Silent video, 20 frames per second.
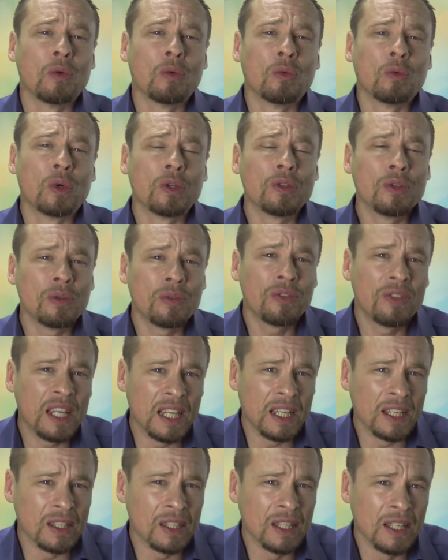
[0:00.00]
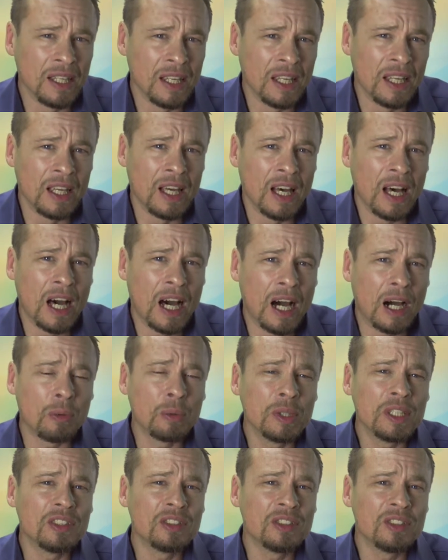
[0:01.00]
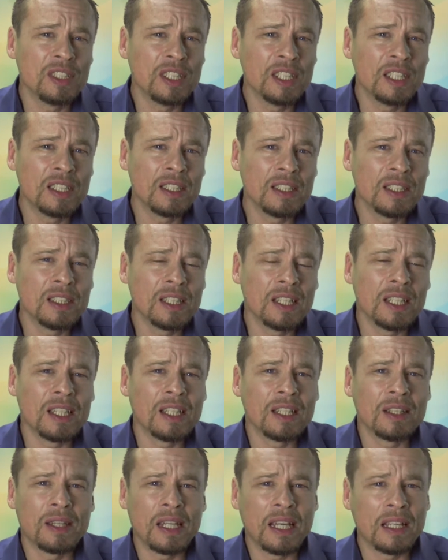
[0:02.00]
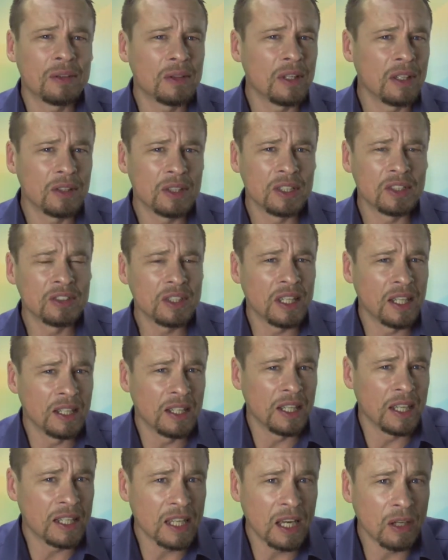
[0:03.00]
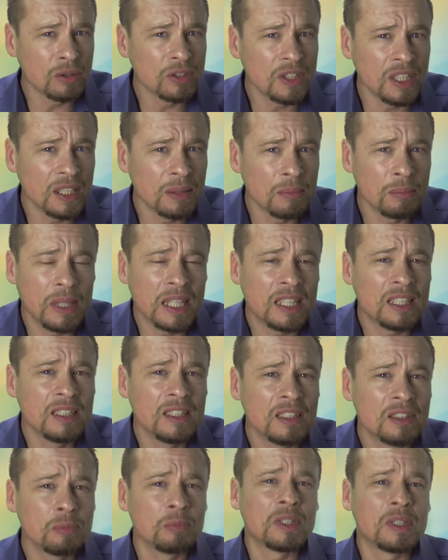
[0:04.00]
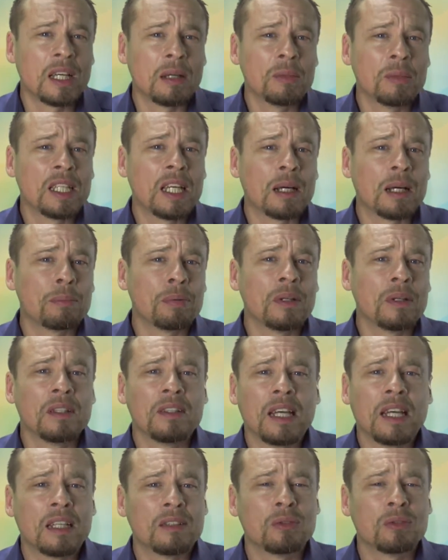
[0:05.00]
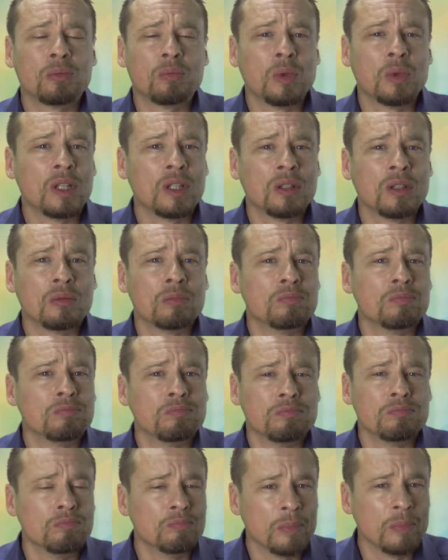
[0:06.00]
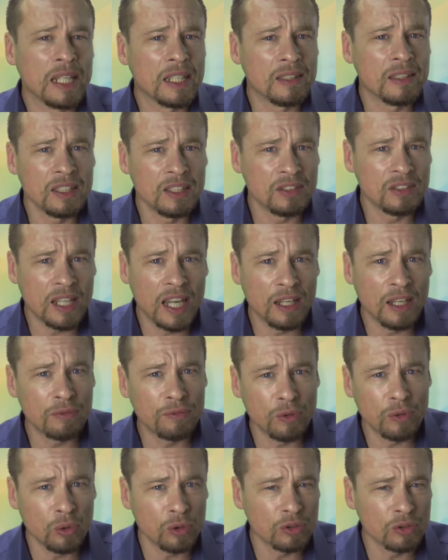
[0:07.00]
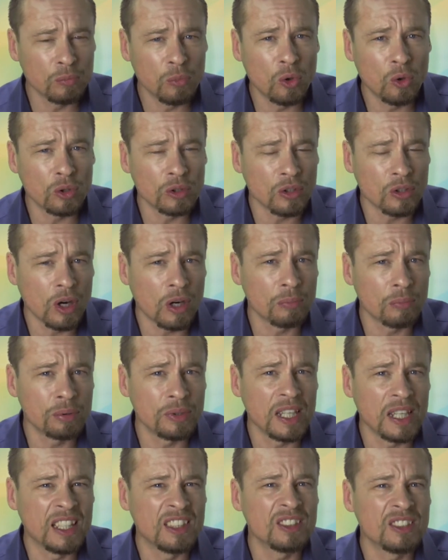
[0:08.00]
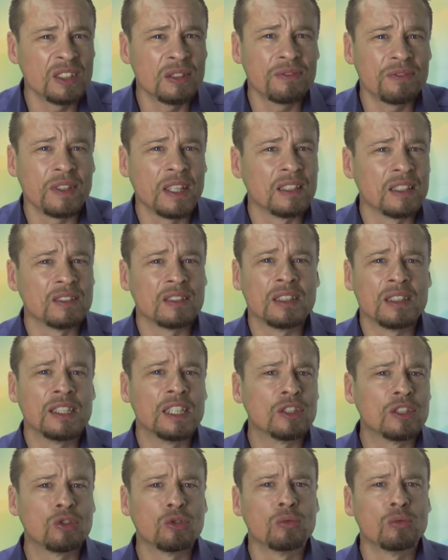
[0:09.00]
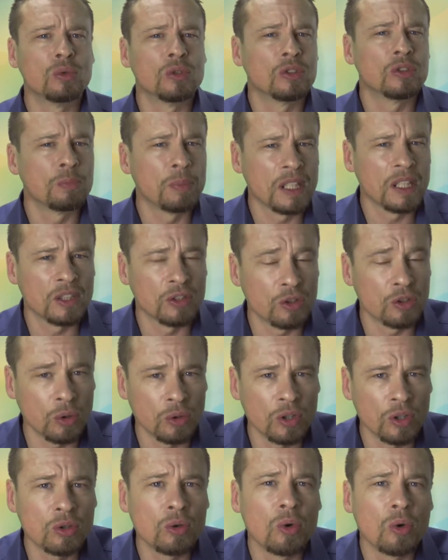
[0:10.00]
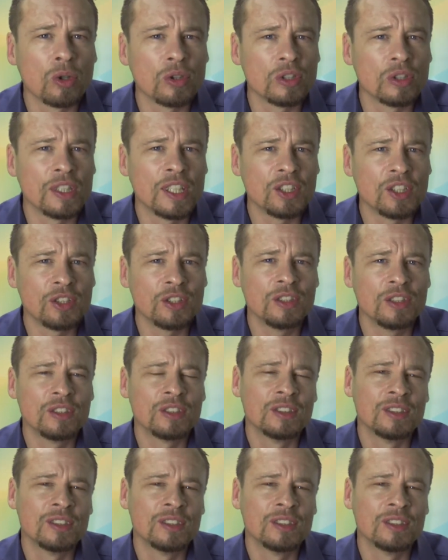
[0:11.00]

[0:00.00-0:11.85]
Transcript: what do you think? Are we seeing that there is an accounting mechanism coming up that will make these A flows more comprehensive and lead towards better donor coordination?